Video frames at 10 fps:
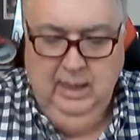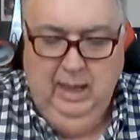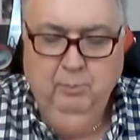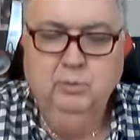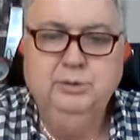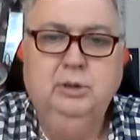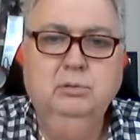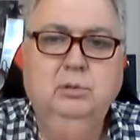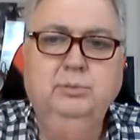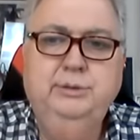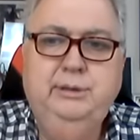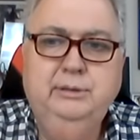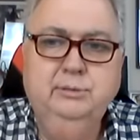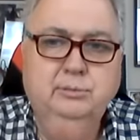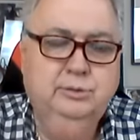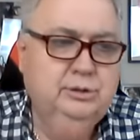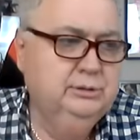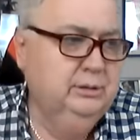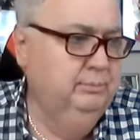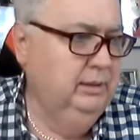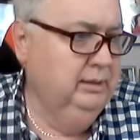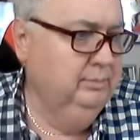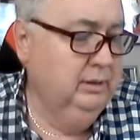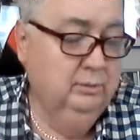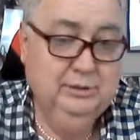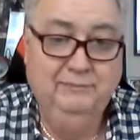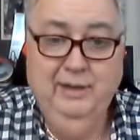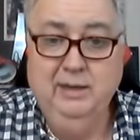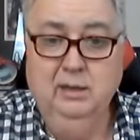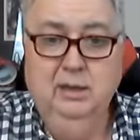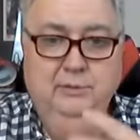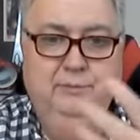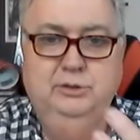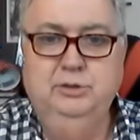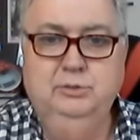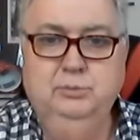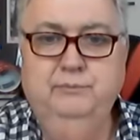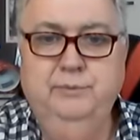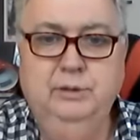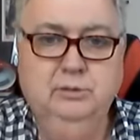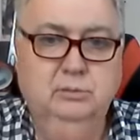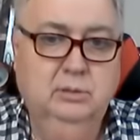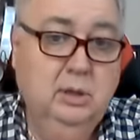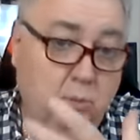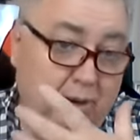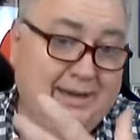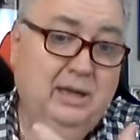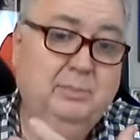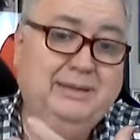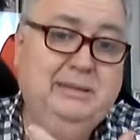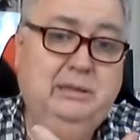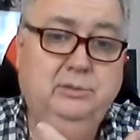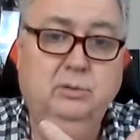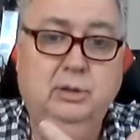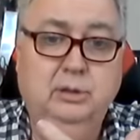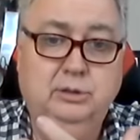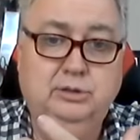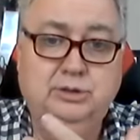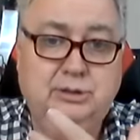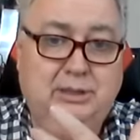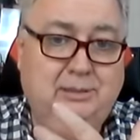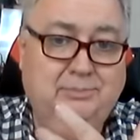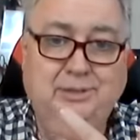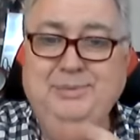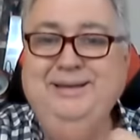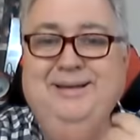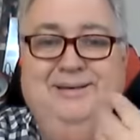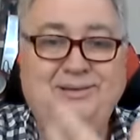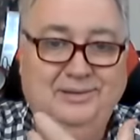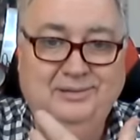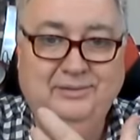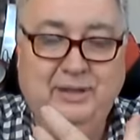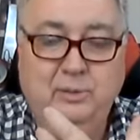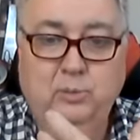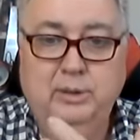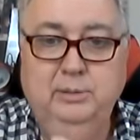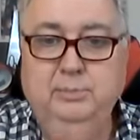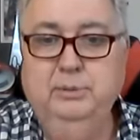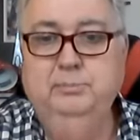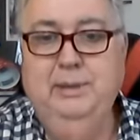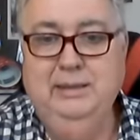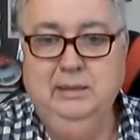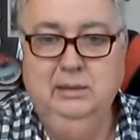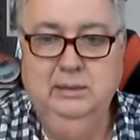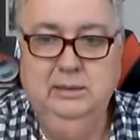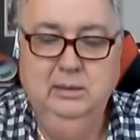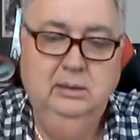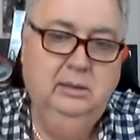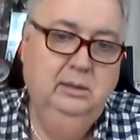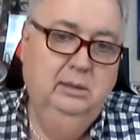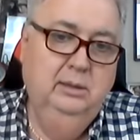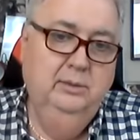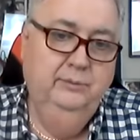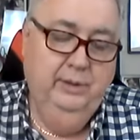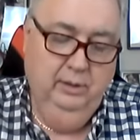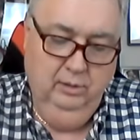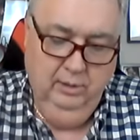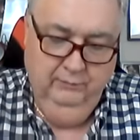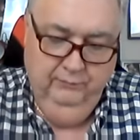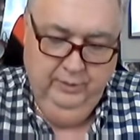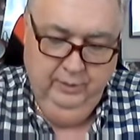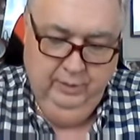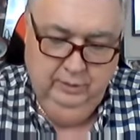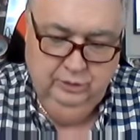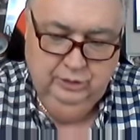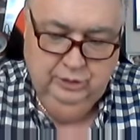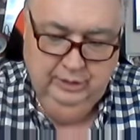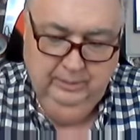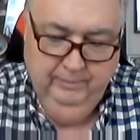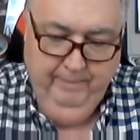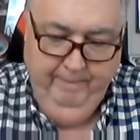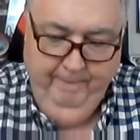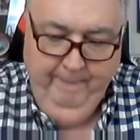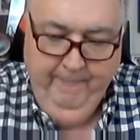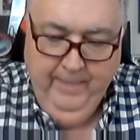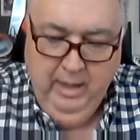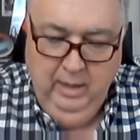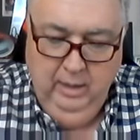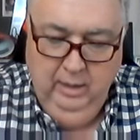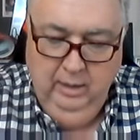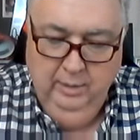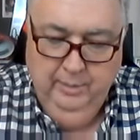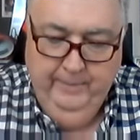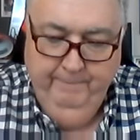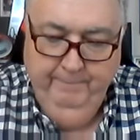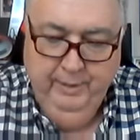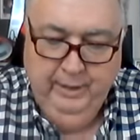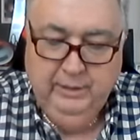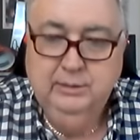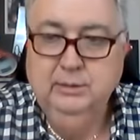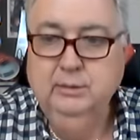I'm going to talk on dental just a minute because I've had a lot of issues with dental. Right now my teeth are in good shape. They may not look that way, but medically they are in very good shape. Uh, but